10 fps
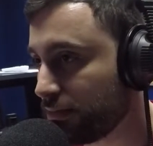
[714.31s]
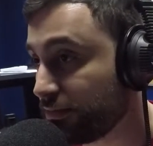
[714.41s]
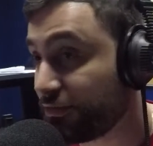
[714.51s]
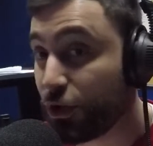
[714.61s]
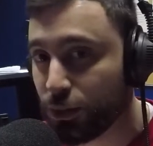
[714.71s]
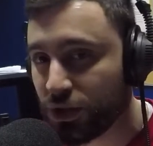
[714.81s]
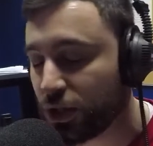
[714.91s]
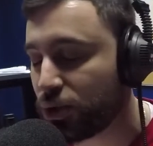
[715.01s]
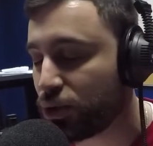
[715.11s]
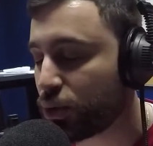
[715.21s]
films,
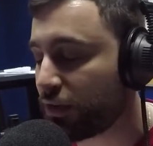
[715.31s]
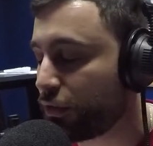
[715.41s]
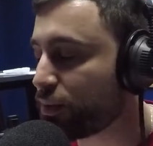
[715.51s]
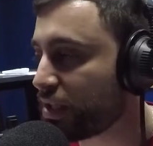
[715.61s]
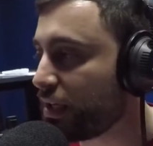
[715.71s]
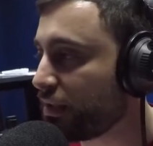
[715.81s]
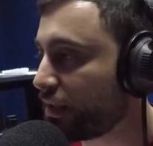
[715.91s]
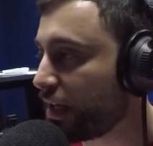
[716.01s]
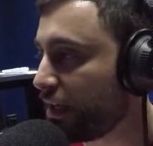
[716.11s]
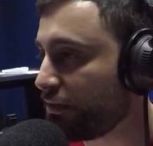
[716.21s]
the 2 short films
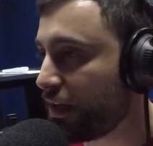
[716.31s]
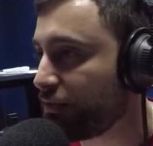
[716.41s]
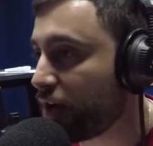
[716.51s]
that kind of have